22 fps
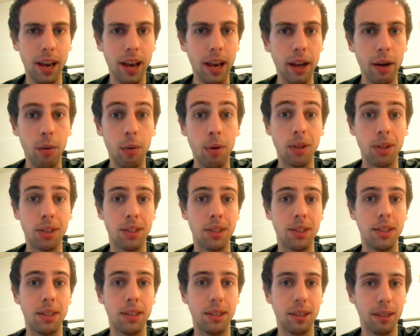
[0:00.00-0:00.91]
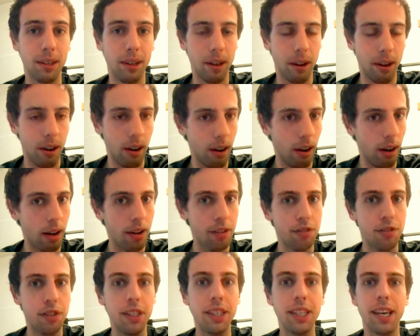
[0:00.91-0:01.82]
yeah, it was a lot
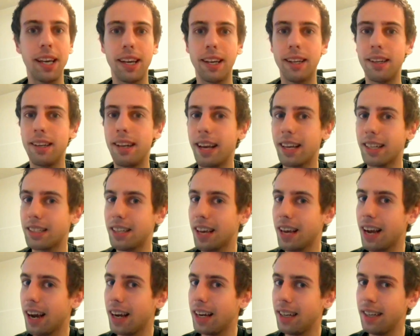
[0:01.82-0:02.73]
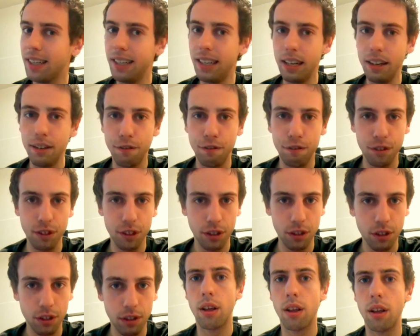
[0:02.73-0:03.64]
of drinking, and the next day I didn't
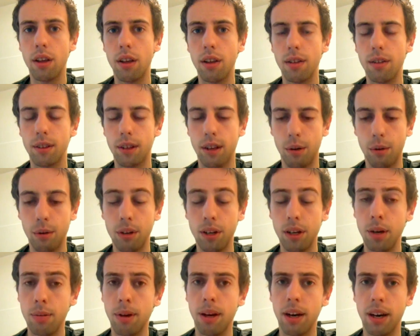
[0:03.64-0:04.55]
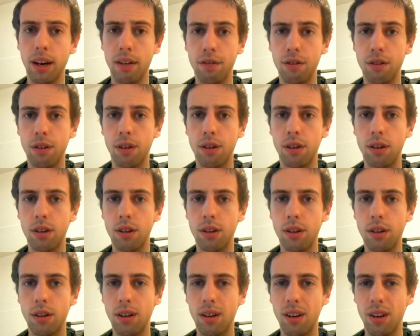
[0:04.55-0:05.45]
feel good. I want to hear about have
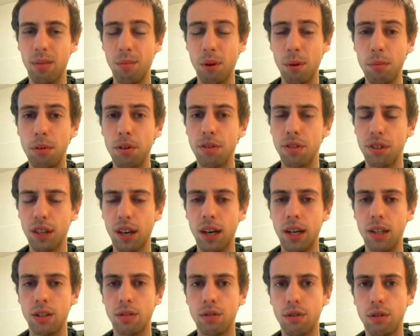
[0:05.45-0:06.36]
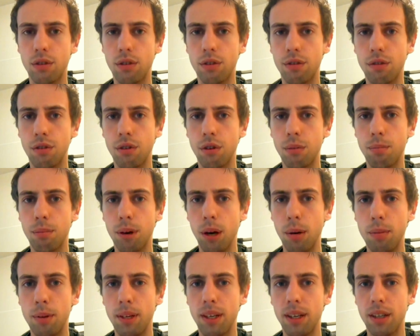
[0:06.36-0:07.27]
a moment of silence for a
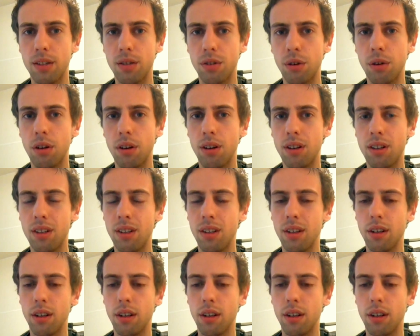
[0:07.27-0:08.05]
public toilet